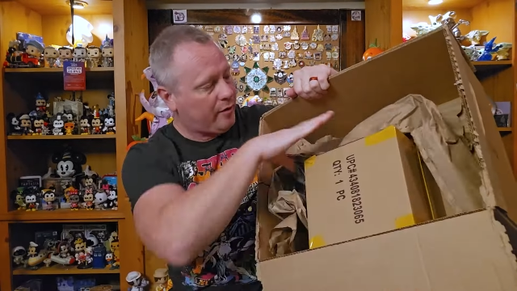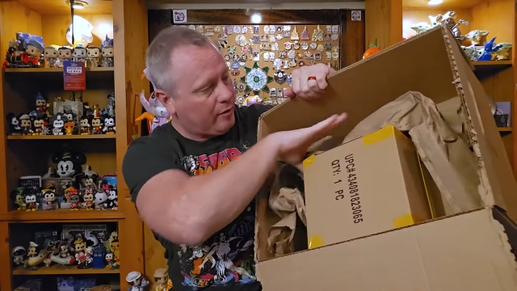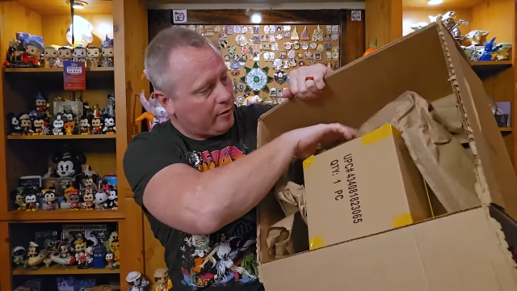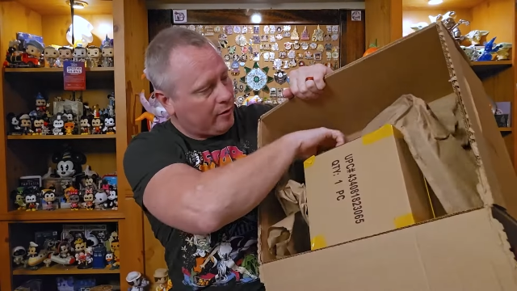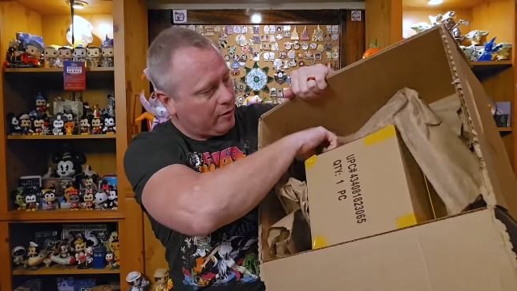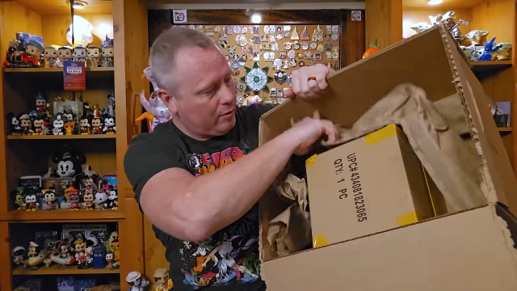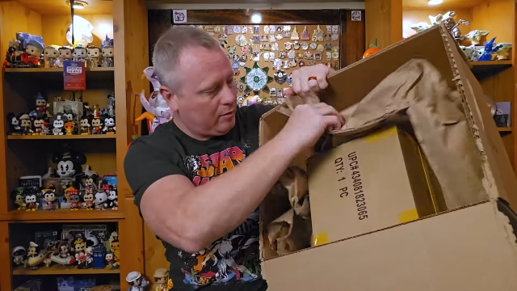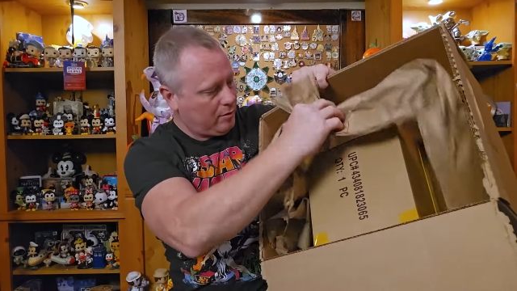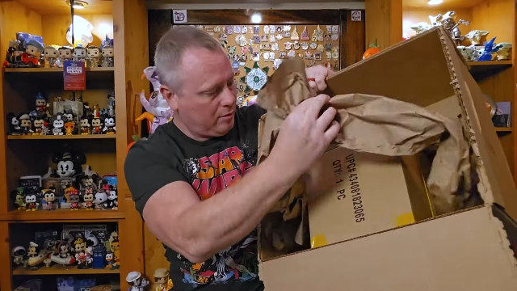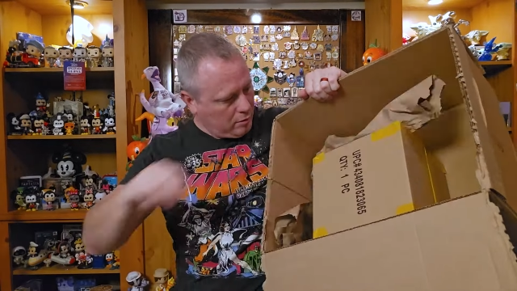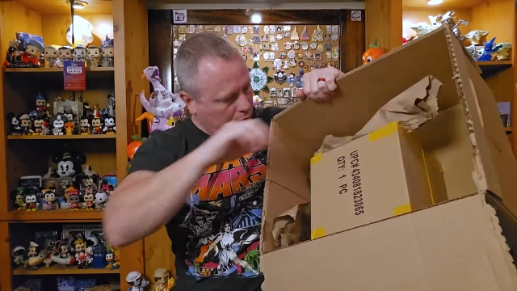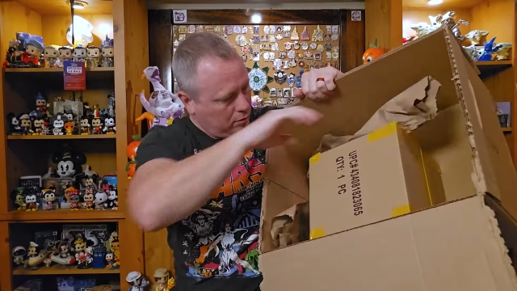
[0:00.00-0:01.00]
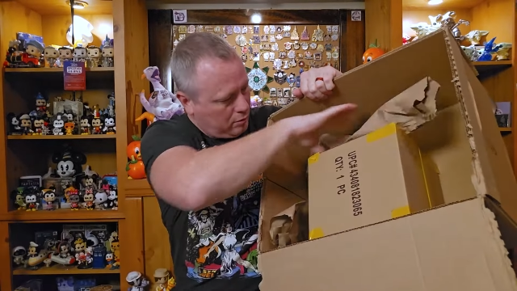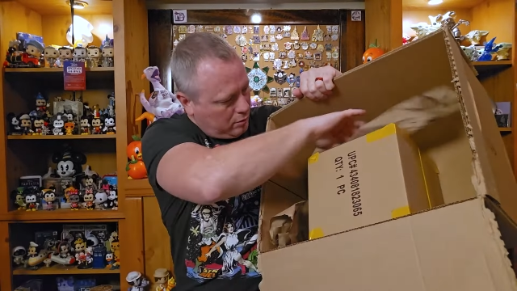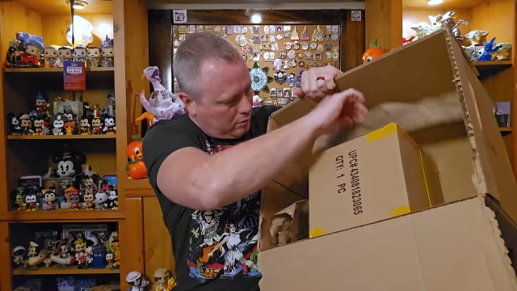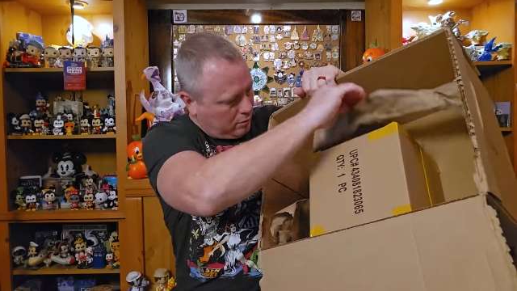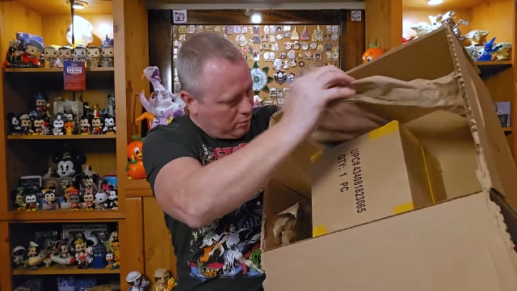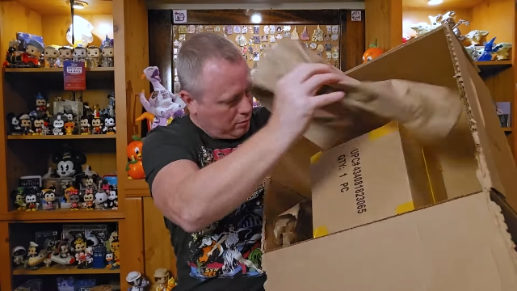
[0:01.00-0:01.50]

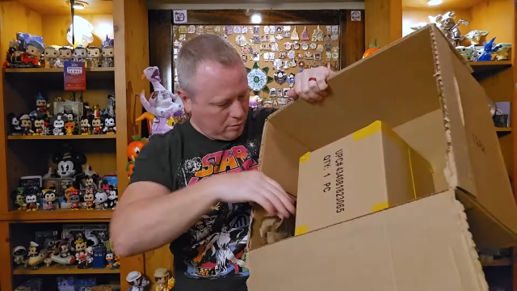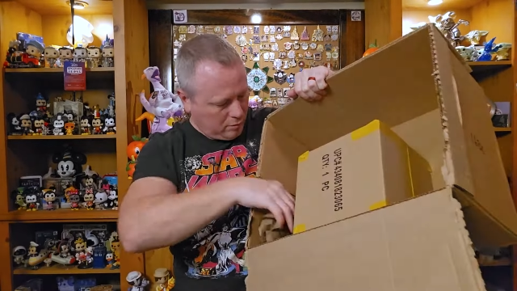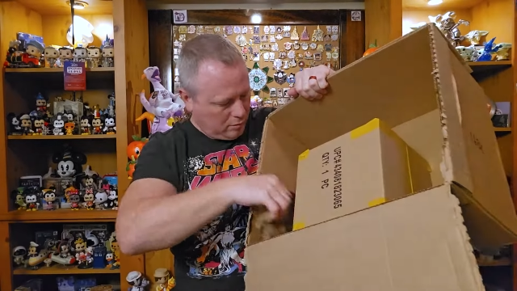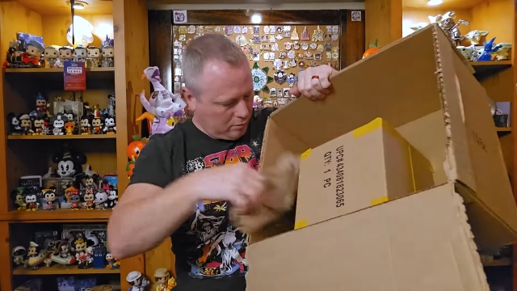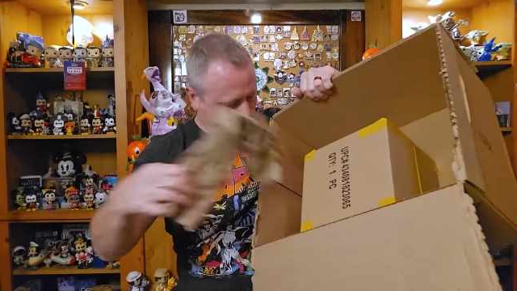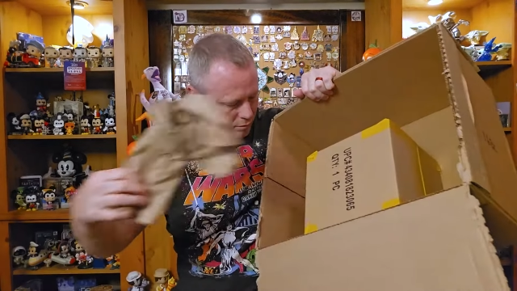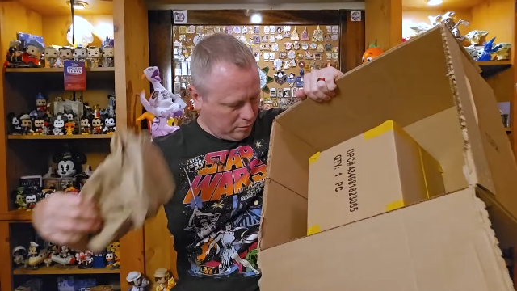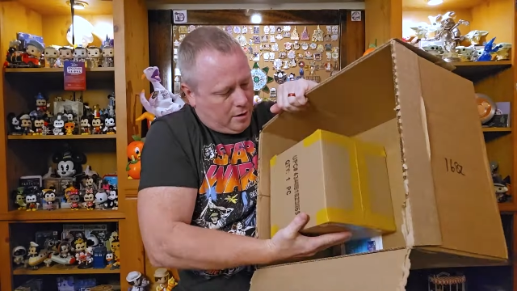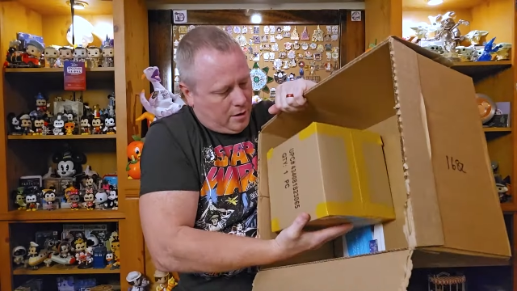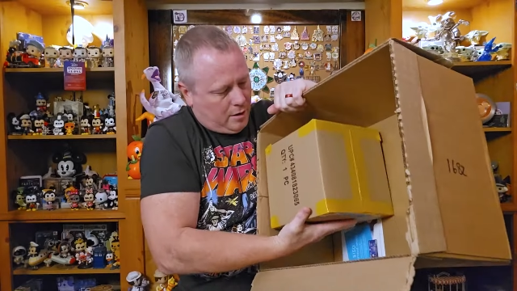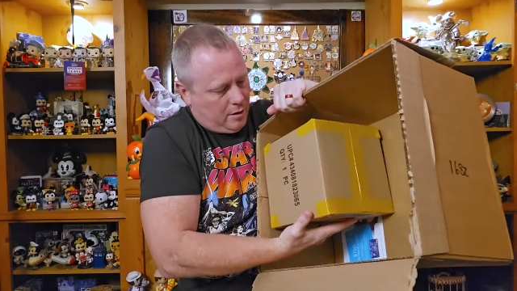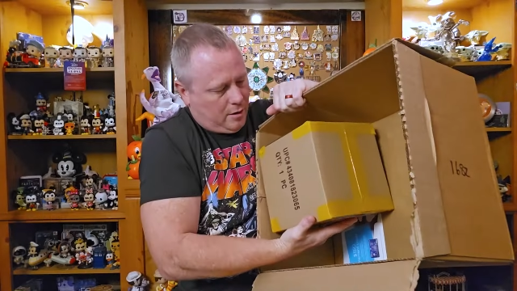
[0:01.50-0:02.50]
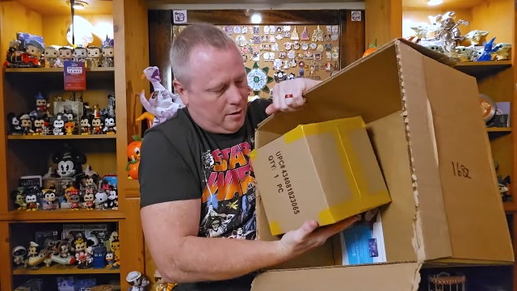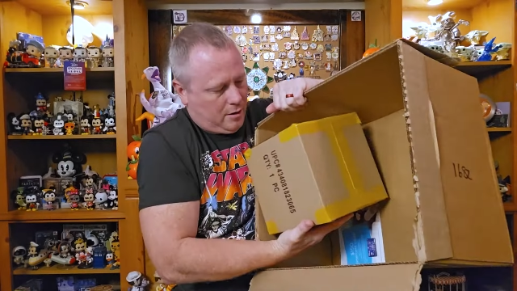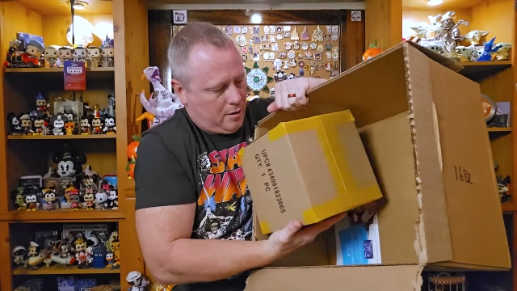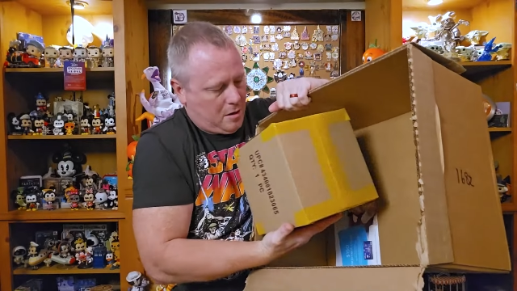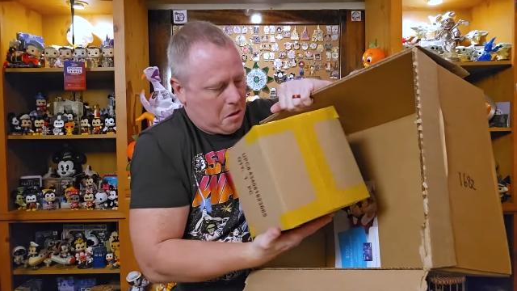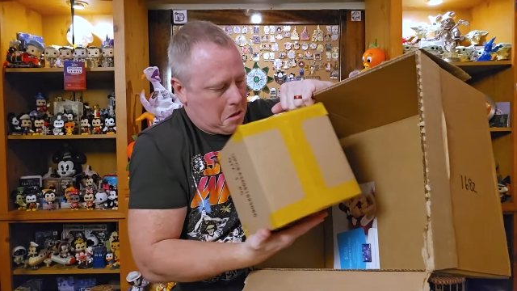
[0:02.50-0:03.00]

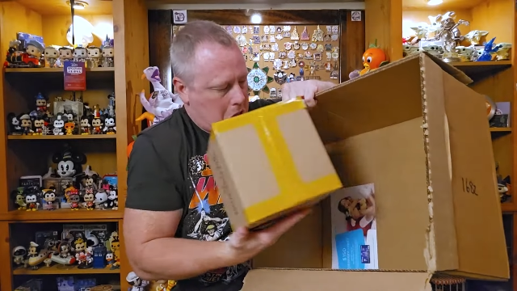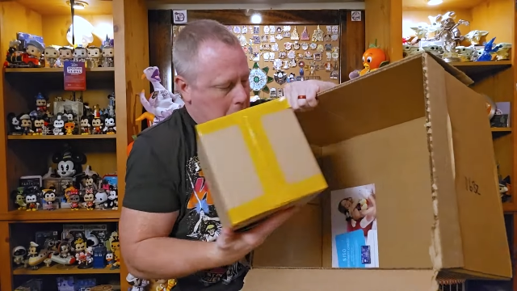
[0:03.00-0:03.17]
Nothing is said.